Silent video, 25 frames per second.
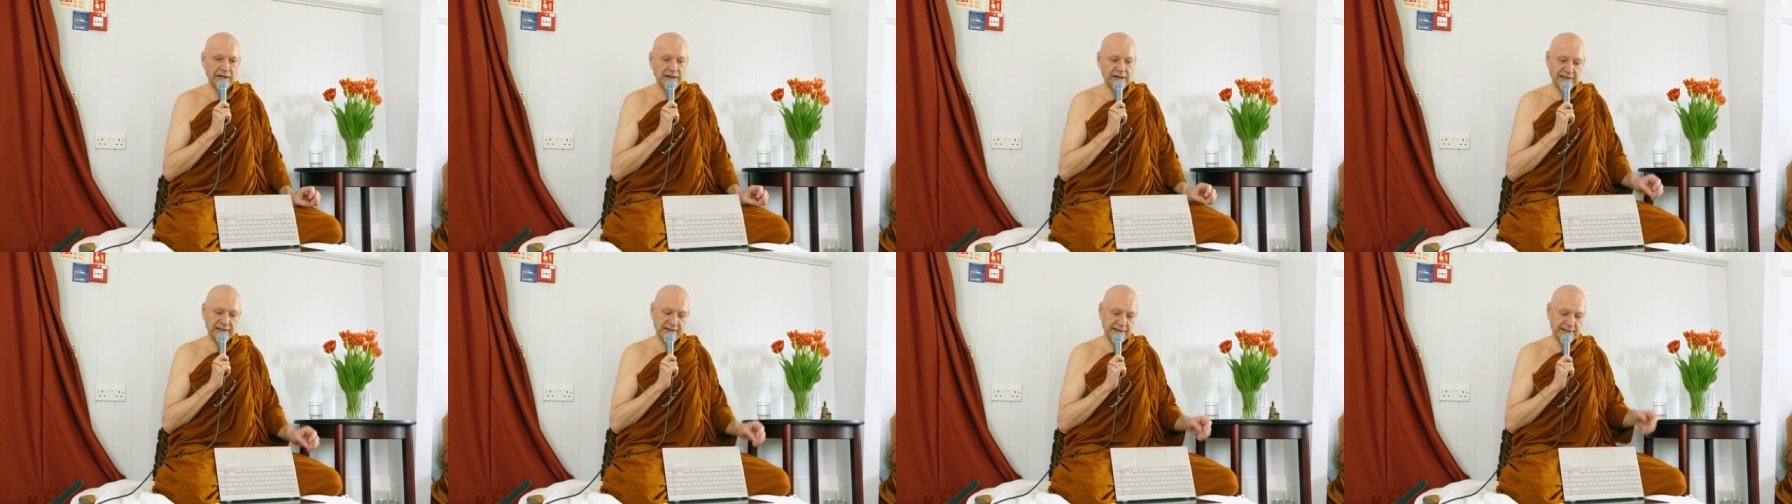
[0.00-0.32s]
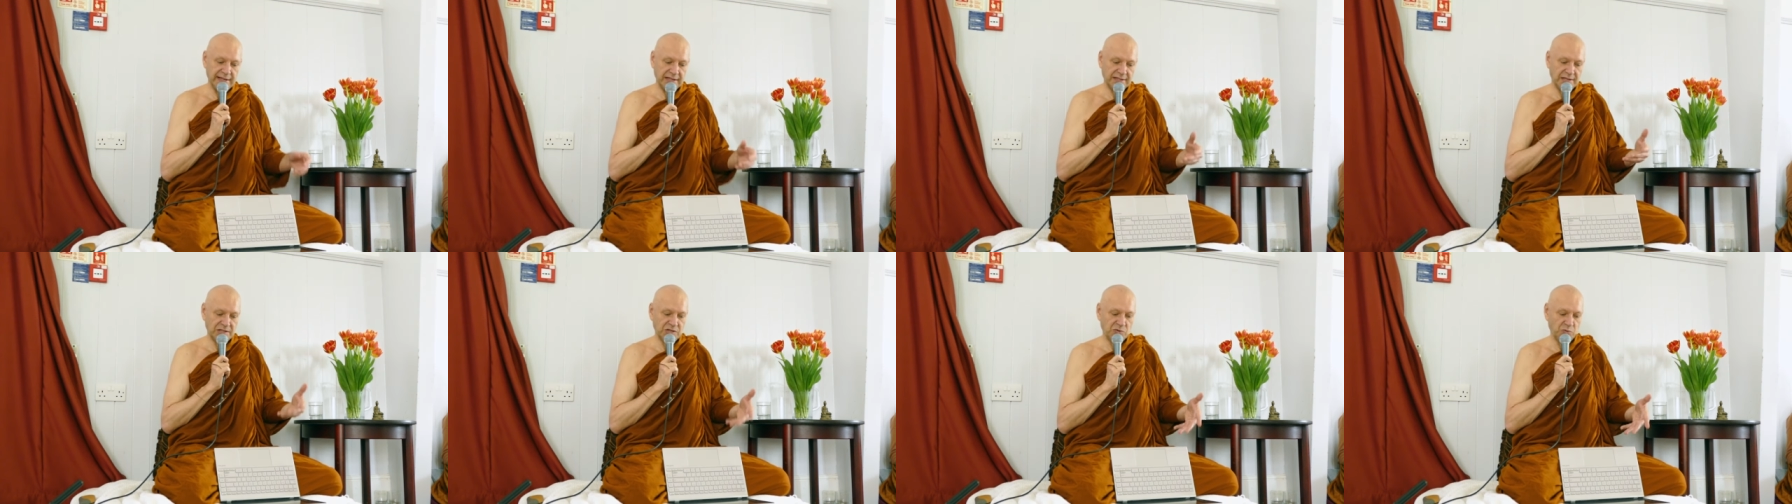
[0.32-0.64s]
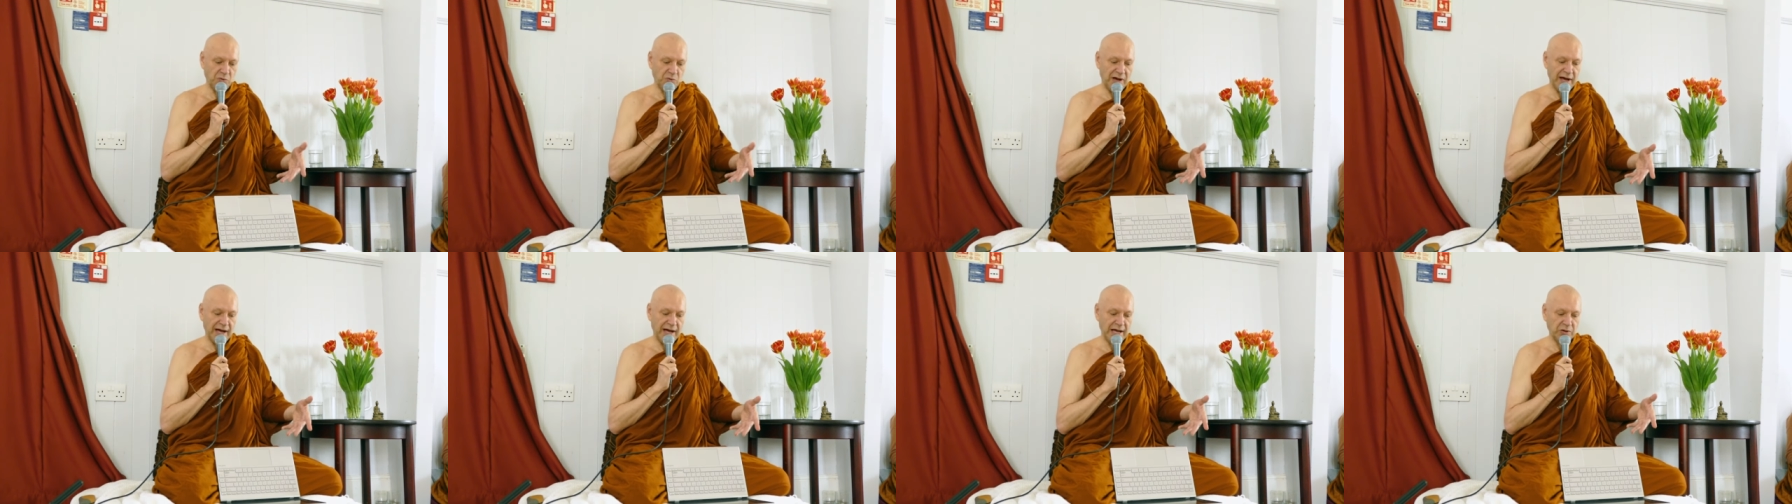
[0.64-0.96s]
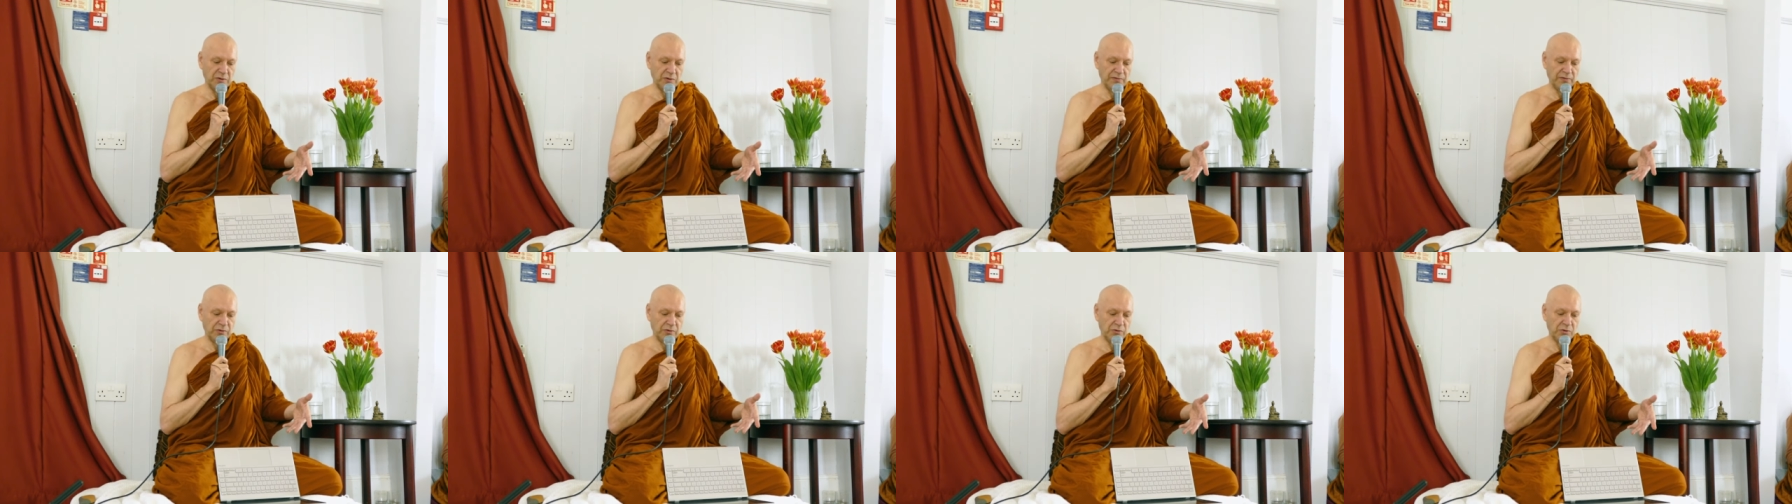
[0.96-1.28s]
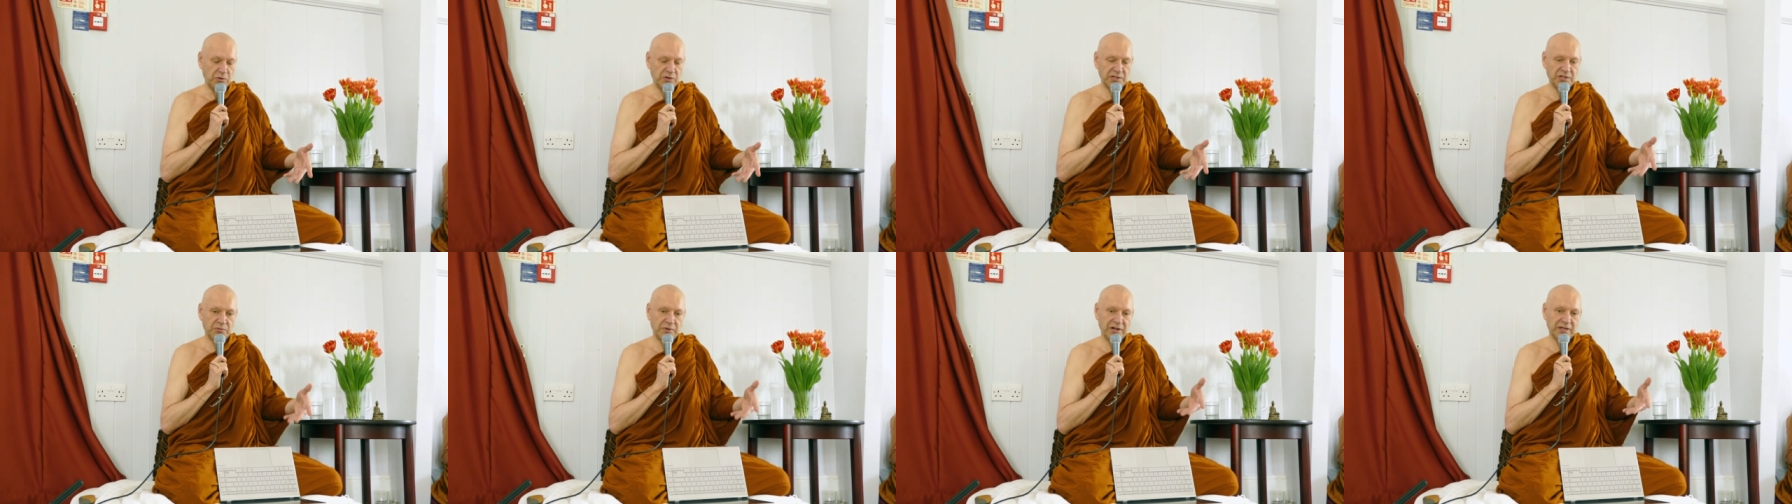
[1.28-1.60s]
And that, this is why, of
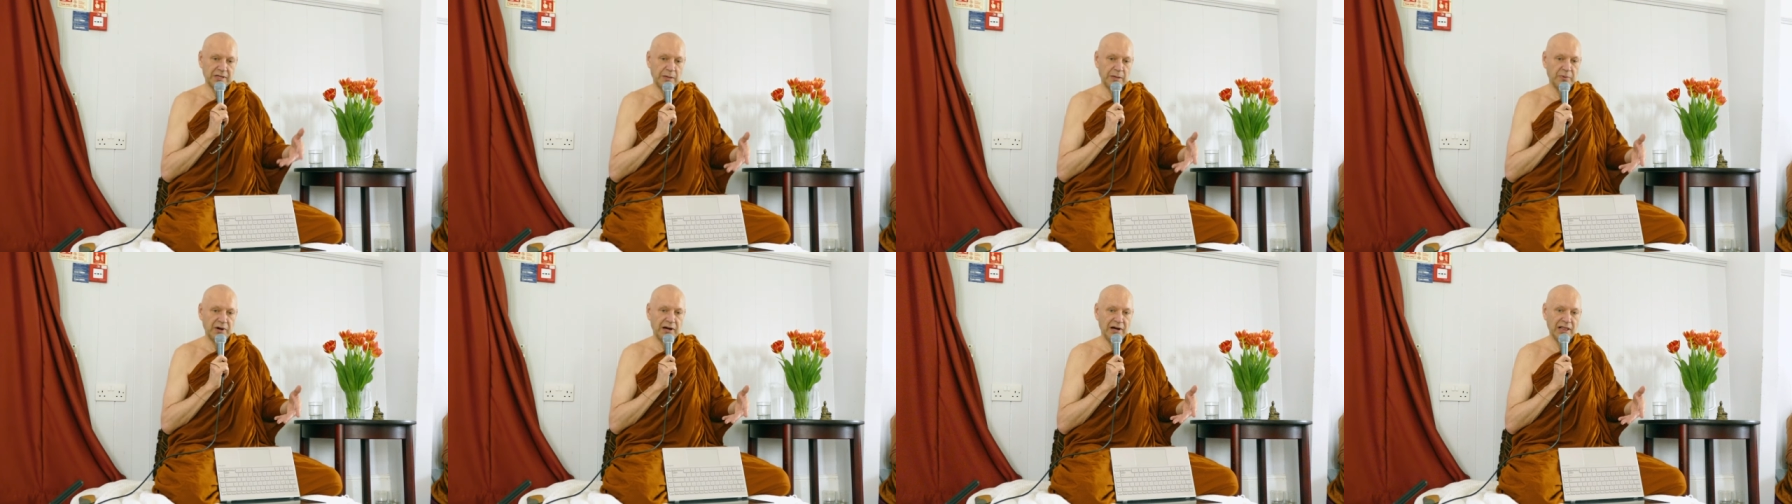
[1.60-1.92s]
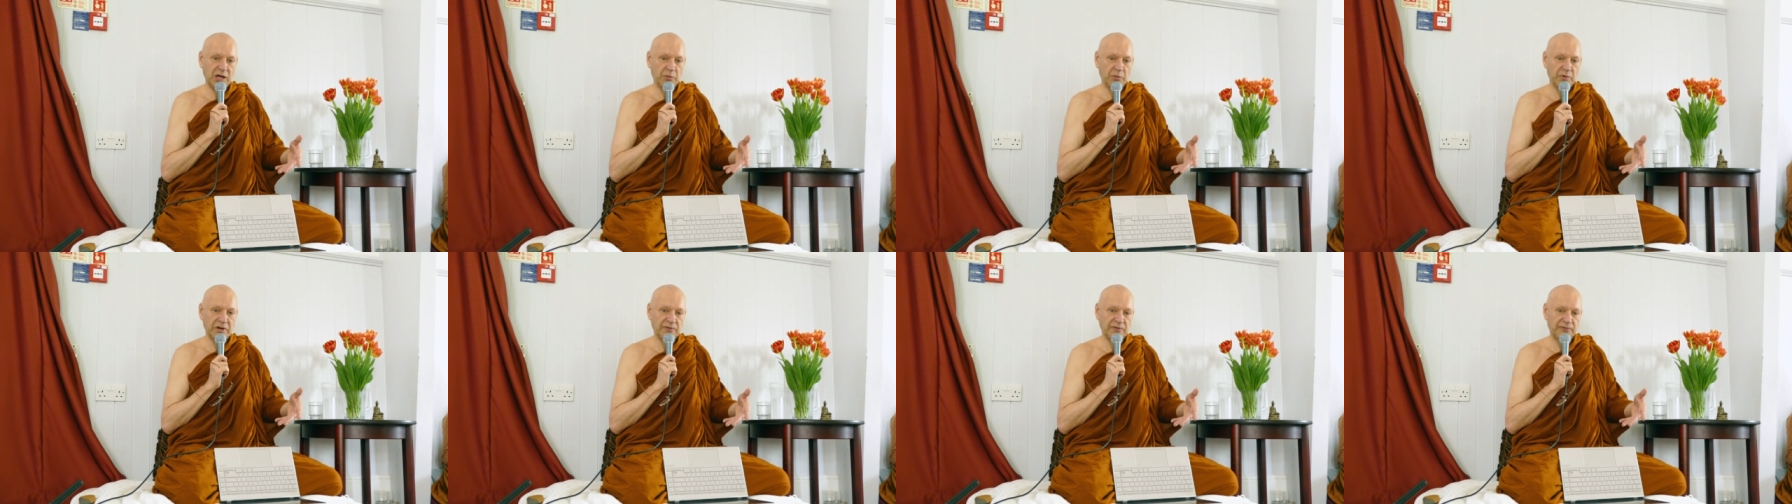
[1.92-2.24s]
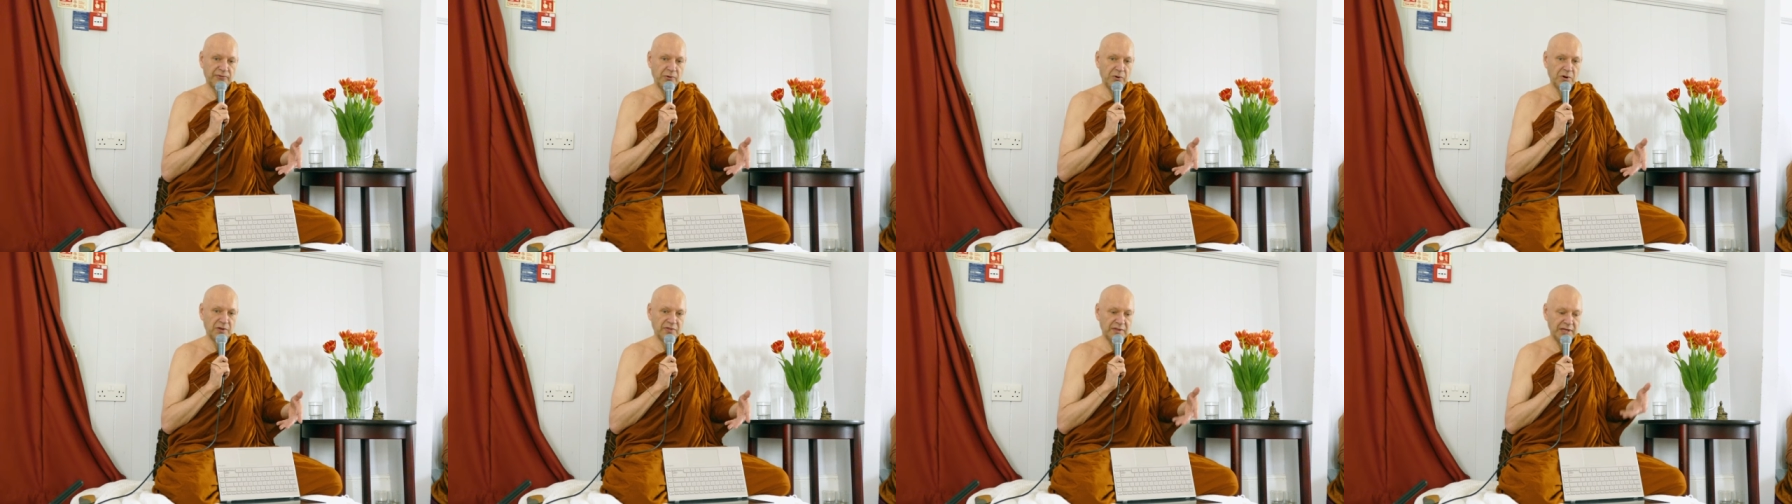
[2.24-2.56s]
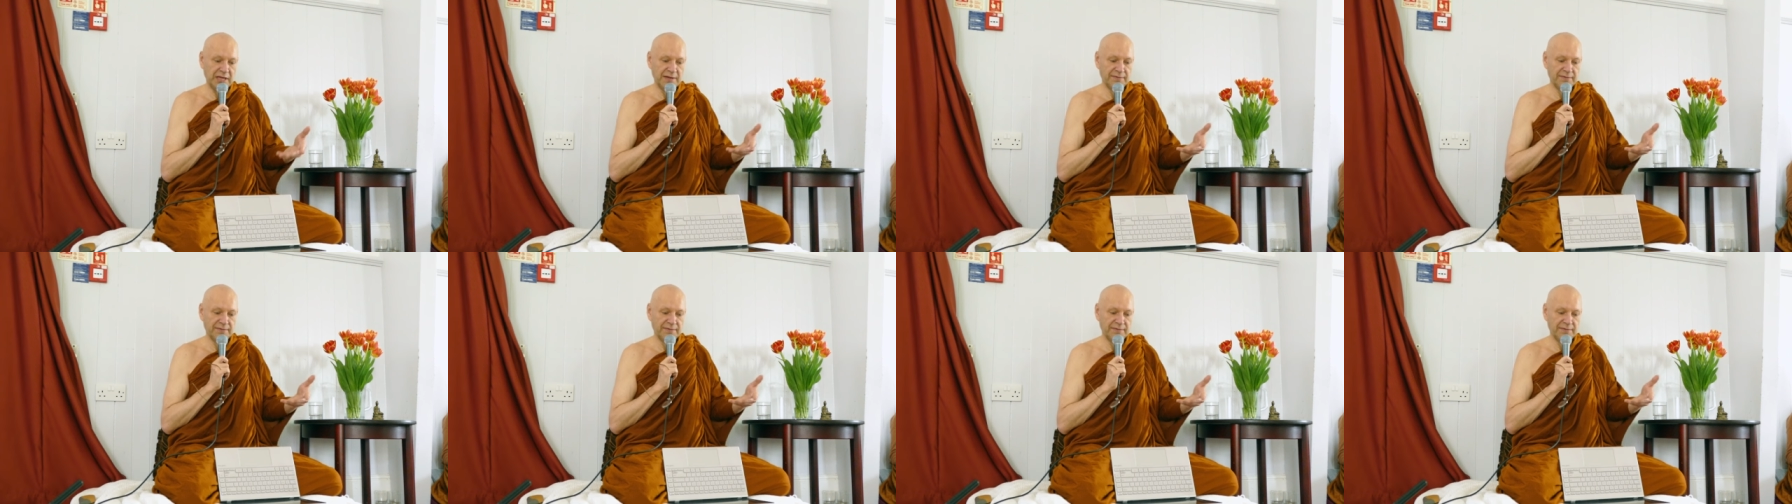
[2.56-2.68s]
course, Ratthapala went forth.